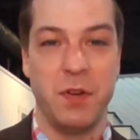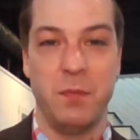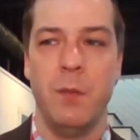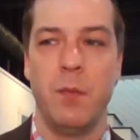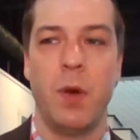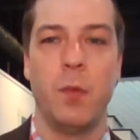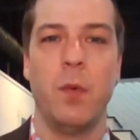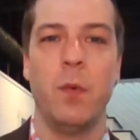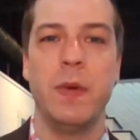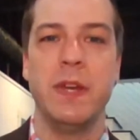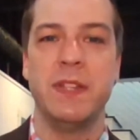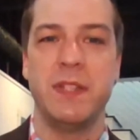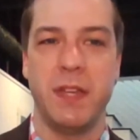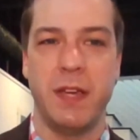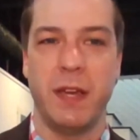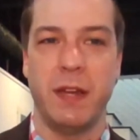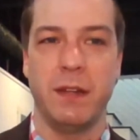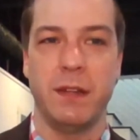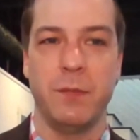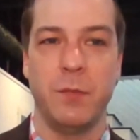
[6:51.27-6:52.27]
But when we
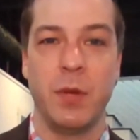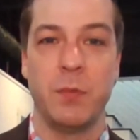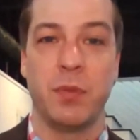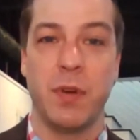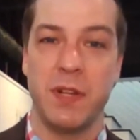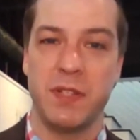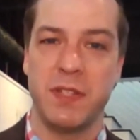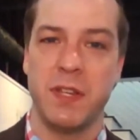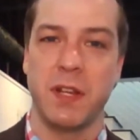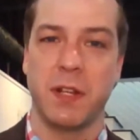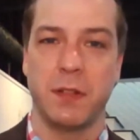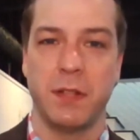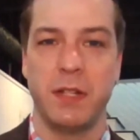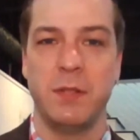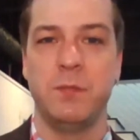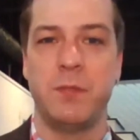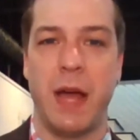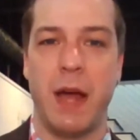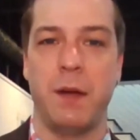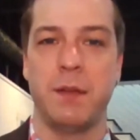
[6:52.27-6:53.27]
did, when President
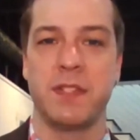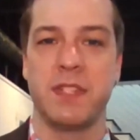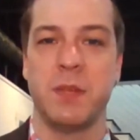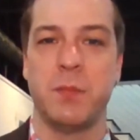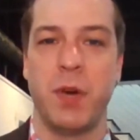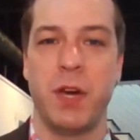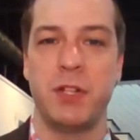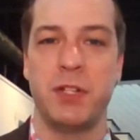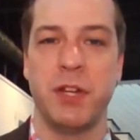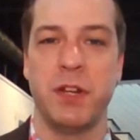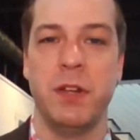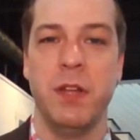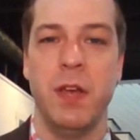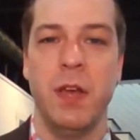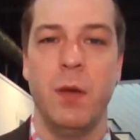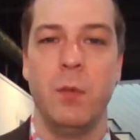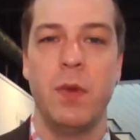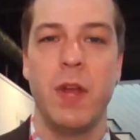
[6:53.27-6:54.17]
Clinton balanced the budget,